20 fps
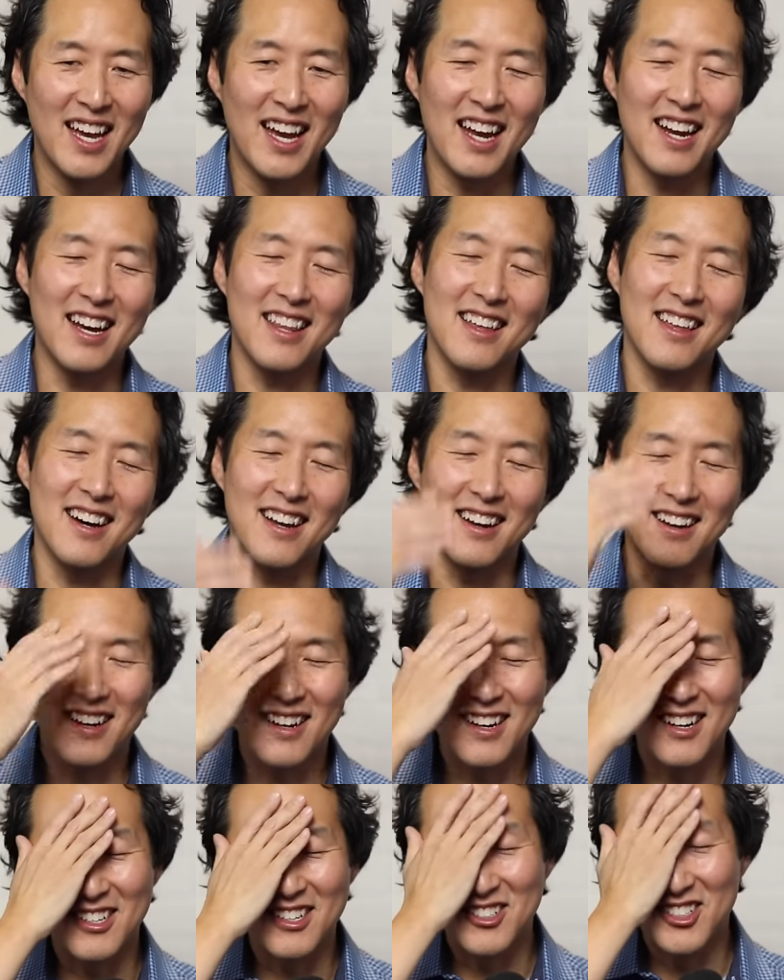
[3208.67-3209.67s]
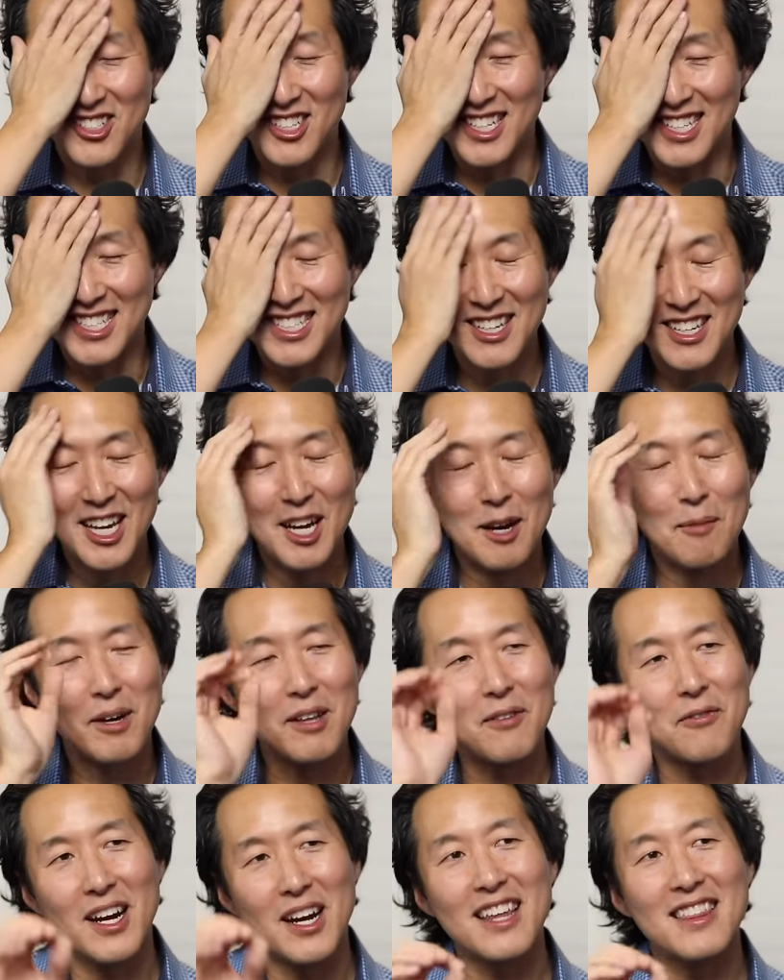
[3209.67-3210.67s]
And I thought, oh, geez.
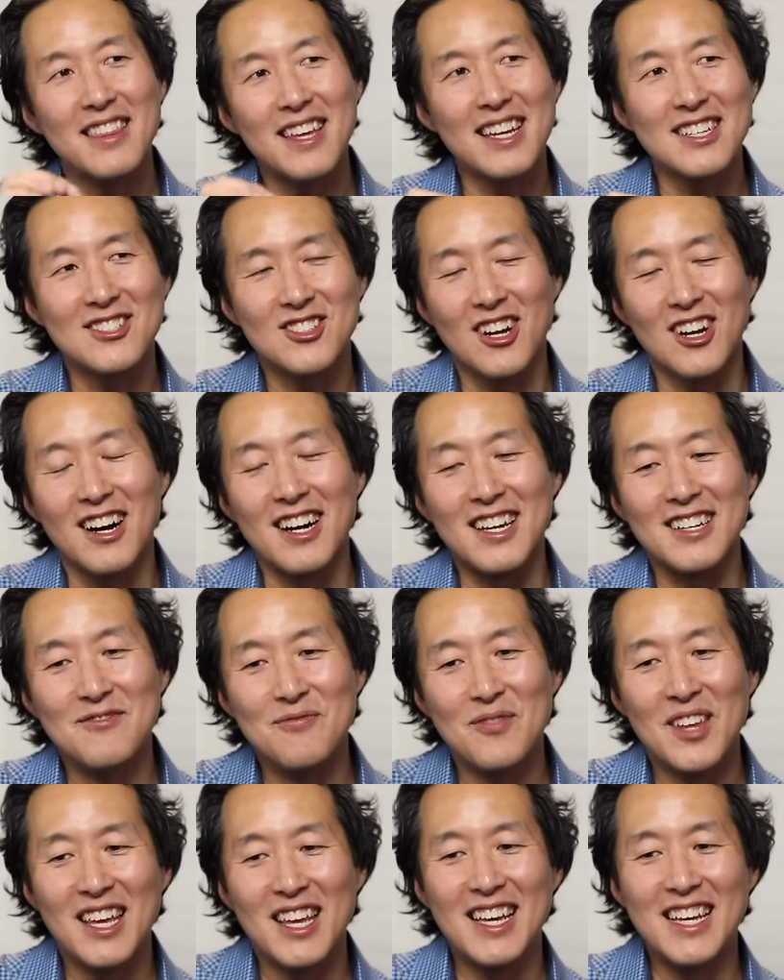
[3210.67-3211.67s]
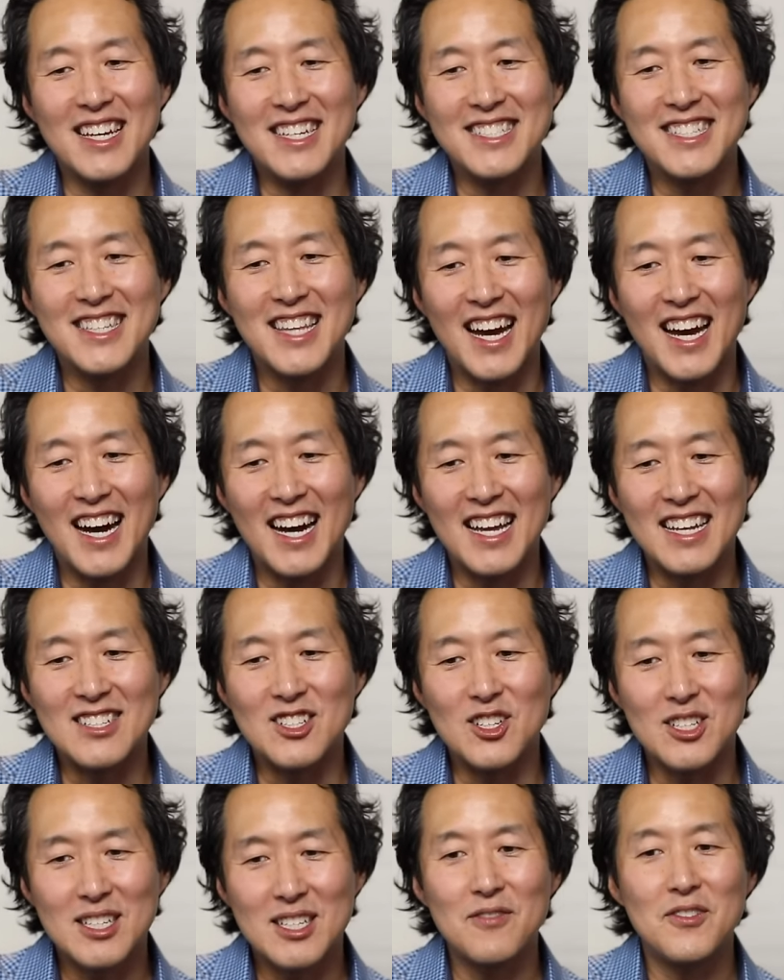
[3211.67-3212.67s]
But the funny thing, Shawn, is that
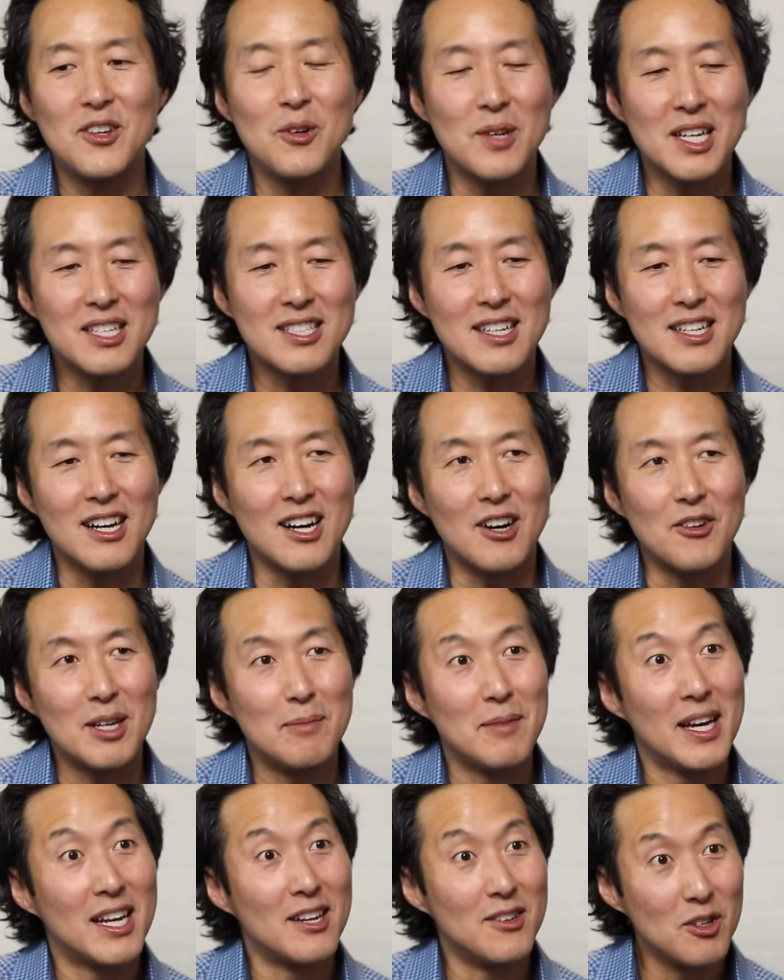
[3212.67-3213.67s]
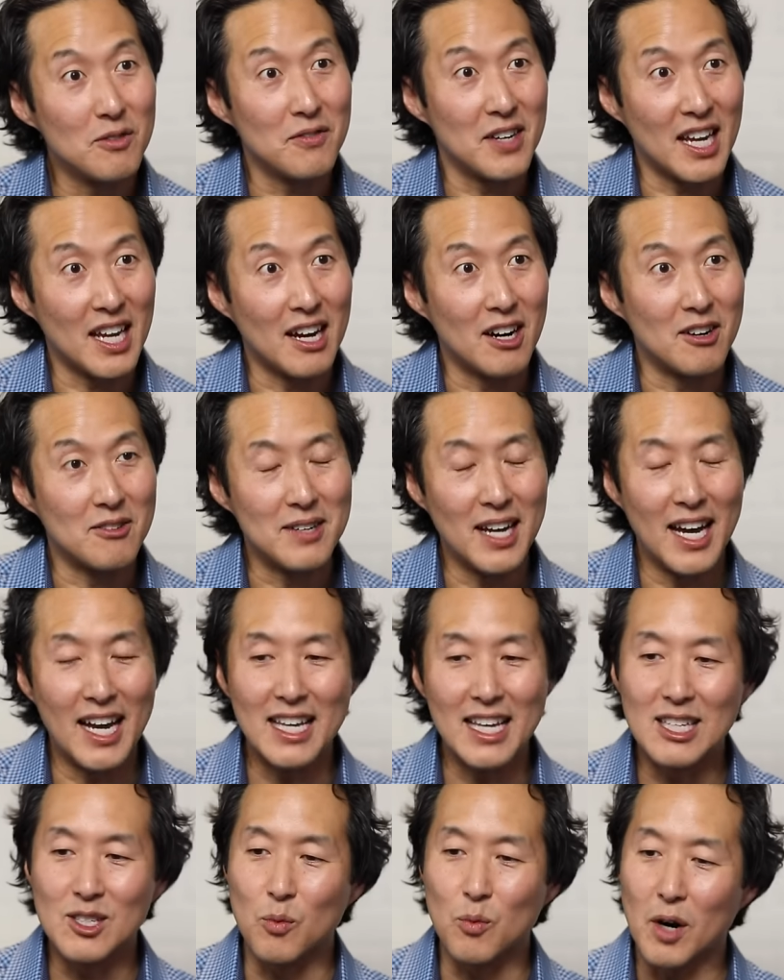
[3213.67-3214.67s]
just a few weeks ago, he made a new video and
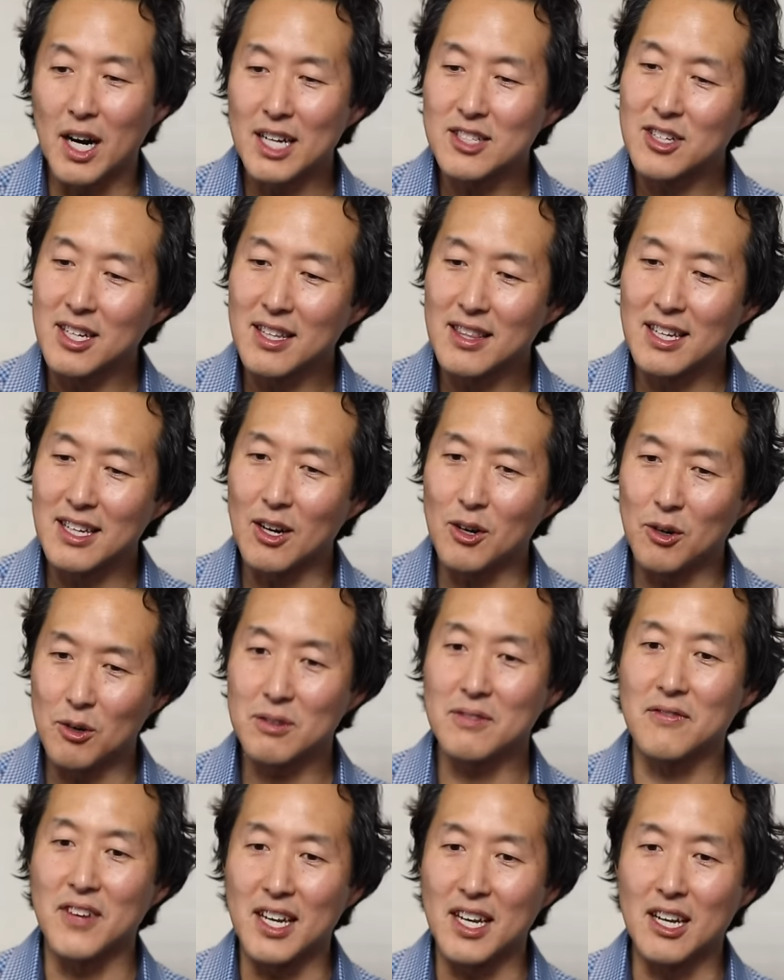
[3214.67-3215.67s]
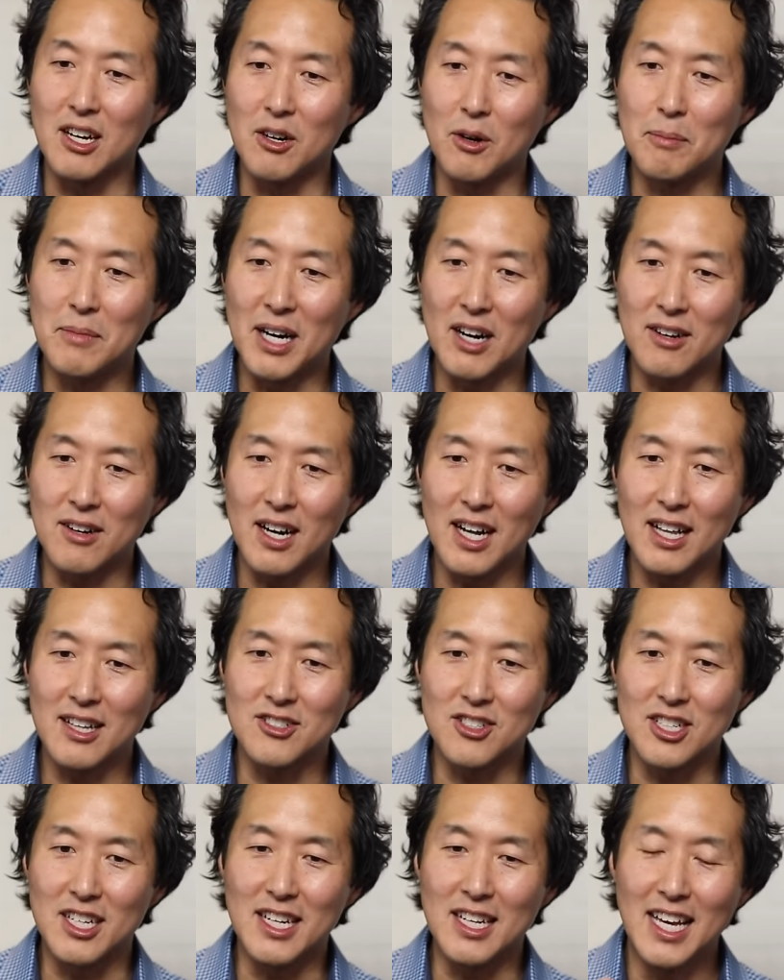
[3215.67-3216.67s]
he's watching the old video about
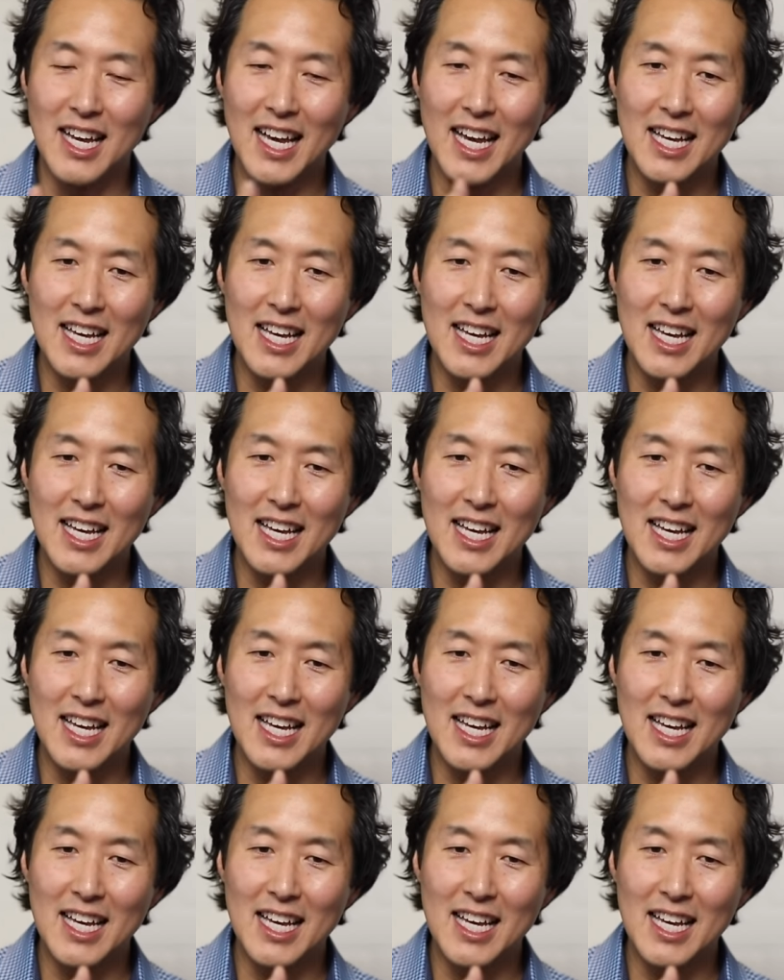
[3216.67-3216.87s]
collagen.